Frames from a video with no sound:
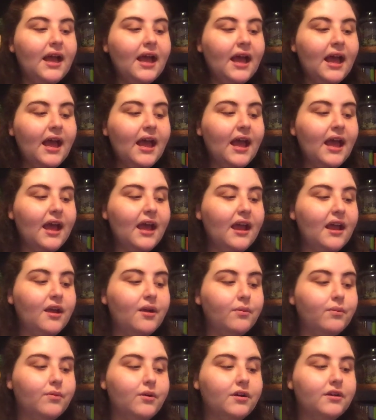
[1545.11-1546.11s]
Hey!
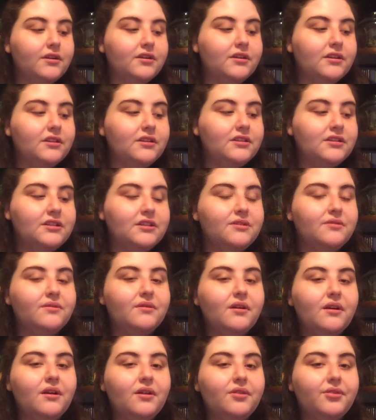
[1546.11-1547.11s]
1 2
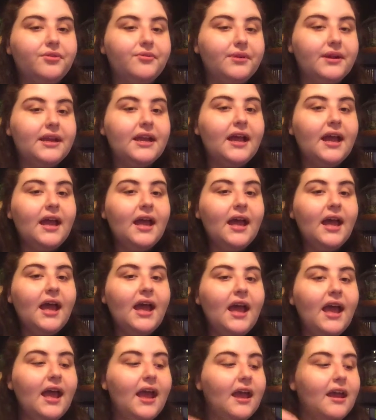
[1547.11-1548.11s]
3.
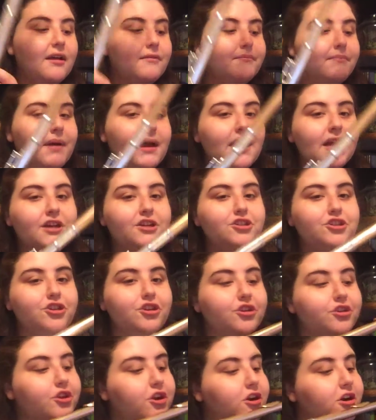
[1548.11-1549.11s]
Hey!
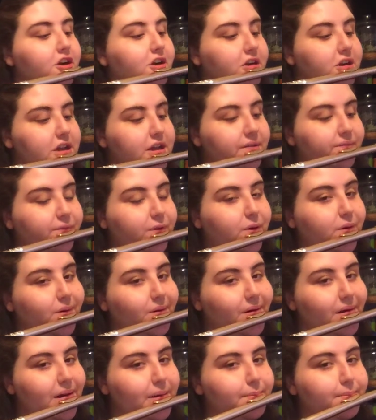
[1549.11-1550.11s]
Measure
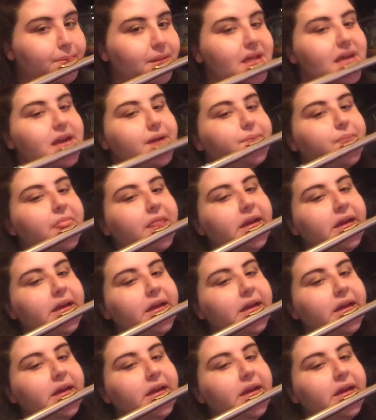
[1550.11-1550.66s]
34. Play.